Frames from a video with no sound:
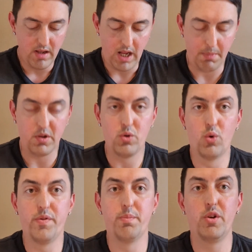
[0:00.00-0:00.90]
I'm going to
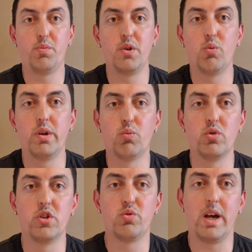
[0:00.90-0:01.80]
go for Brisbane to win
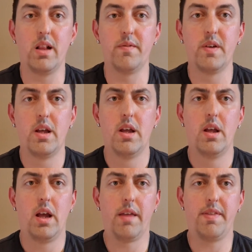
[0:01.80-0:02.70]
1-12.
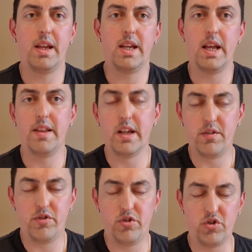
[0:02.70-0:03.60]
I think they're
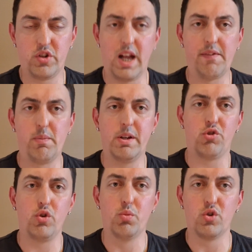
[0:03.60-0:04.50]
just going to have a bit
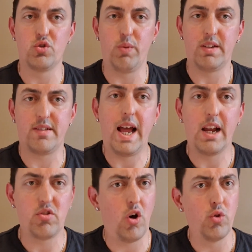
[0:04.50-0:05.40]
too much for West
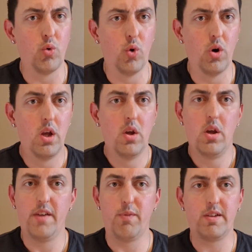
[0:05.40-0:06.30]
Tigers, although
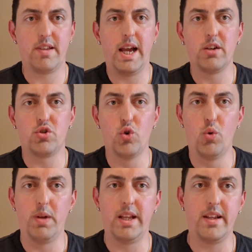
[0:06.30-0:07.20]
if West Tigers show
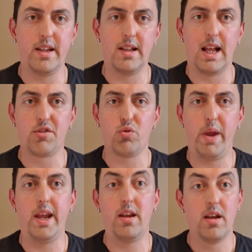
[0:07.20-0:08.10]
up like they did last
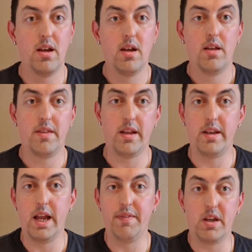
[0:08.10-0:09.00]
week, then
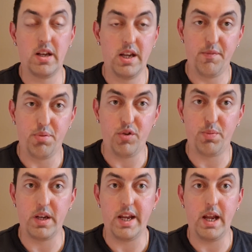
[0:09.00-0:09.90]
they're going to give
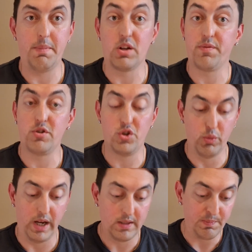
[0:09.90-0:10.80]
Brisbane a game, that's for
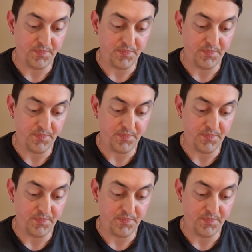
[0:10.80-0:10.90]
sure.